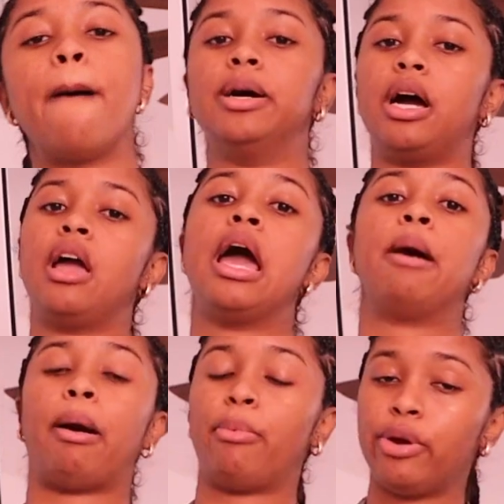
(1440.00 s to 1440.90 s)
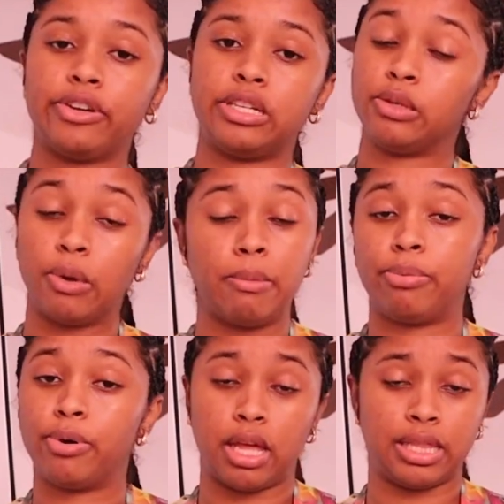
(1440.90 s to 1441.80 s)
but my boyfriend doesn't want me
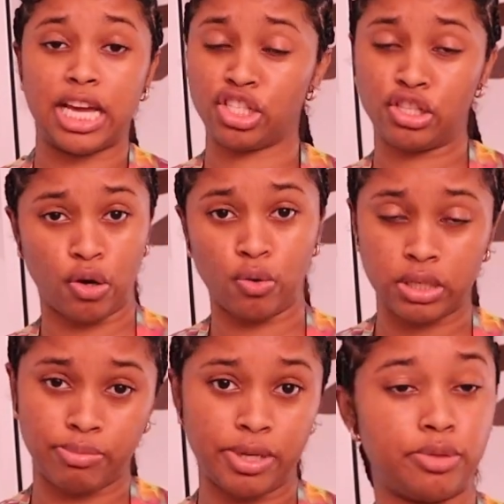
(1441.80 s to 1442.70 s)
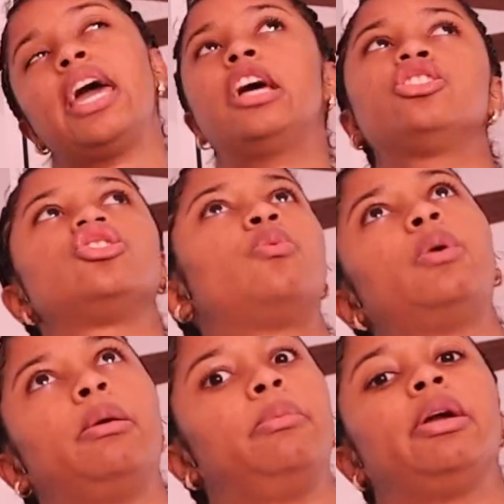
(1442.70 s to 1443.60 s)
to put on lashes to go to the beach, and I just don't
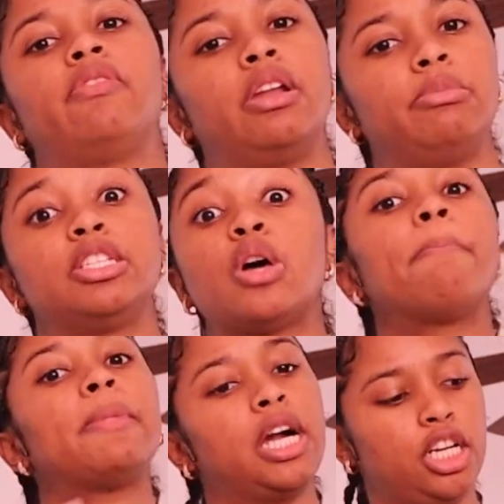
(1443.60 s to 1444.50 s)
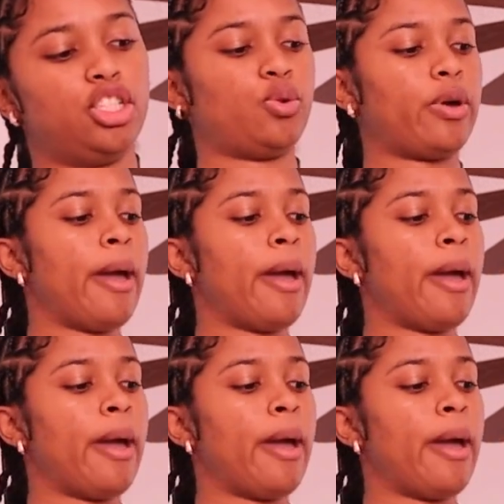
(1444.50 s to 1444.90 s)
want him to make fun of me, so I'm not gonna do